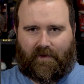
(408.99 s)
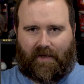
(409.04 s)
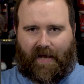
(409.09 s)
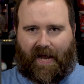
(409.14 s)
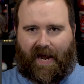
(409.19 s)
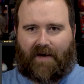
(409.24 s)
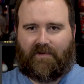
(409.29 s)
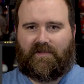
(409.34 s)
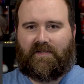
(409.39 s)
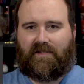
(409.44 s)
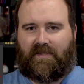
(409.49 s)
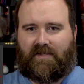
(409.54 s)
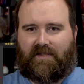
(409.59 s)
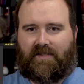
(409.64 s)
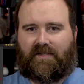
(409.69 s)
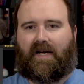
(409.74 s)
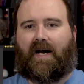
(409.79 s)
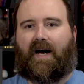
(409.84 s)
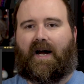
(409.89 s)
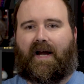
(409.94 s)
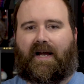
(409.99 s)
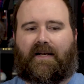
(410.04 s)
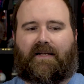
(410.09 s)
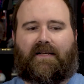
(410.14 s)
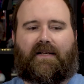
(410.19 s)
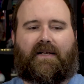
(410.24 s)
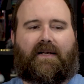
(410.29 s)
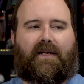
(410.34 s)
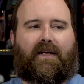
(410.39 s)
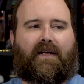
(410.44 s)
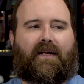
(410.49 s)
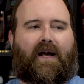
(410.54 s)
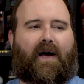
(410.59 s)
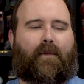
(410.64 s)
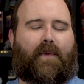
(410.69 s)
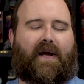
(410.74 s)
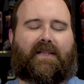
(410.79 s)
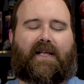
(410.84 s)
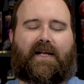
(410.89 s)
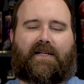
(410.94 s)
houses aside,
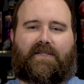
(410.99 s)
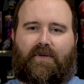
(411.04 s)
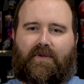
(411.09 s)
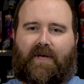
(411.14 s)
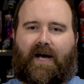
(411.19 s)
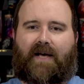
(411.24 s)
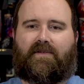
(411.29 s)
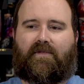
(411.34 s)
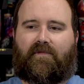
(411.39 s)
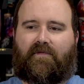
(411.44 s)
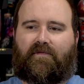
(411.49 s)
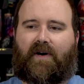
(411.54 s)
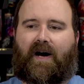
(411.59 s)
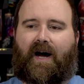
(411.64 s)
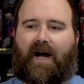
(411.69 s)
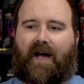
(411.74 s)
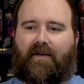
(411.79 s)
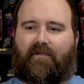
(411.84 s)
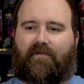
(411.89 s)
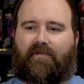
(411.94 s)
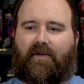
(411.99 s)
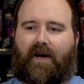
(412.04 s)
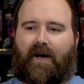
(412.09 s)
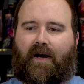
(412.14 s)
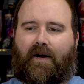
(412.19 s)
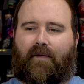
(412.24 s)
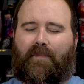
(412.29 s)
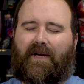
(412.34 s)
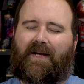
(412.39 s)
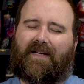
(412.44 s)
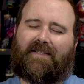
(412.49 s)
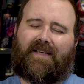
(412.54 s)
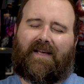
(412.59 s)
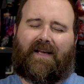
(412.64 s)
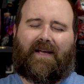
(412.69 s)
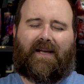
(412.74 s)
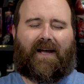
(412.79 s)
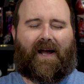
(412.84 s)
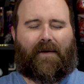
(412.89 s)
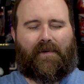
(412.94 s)
I think 2005 because
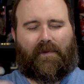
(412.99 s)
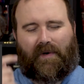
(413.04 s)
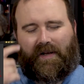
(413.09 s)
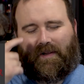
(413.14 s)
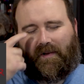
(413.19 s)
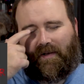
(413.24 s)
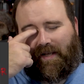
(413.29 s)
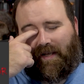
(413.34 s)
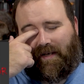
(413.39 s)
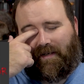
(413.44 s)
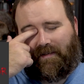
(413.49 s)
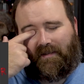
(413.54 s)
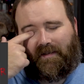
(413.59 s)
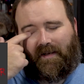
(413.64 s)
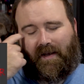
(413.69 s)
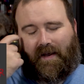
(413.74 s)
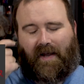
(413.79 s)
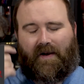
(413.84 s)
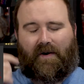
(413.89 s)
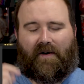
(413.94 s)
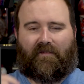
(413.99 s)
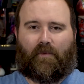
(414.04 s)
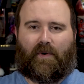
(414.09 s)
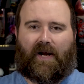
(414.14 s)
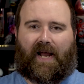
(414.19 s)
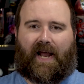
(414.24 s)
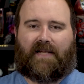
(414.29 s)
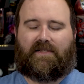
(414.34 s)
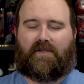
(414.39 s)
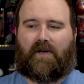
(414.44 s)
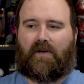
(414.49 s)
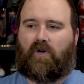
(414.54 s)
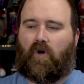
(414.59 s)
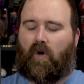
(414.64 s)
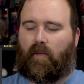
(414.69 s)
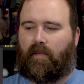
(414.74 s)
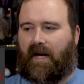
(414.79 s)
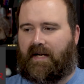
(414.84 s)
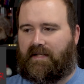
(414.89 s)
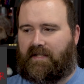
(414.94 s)
when you look at, I know everyone hates on
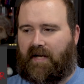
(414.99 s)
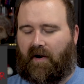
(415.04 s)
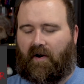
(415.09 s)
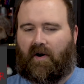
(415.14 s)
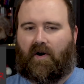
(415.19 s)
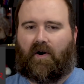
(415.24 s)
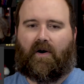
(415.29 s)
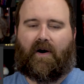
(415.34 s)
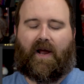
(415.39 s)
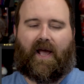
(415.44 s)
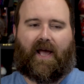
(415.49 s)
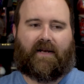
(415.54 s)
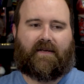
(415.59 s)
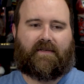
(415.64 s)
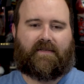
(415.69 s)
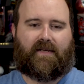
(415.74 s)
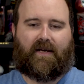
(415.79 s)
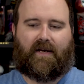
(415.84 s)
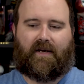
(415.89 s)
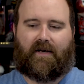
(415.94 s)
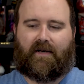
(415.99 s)
Cold Blind Terror and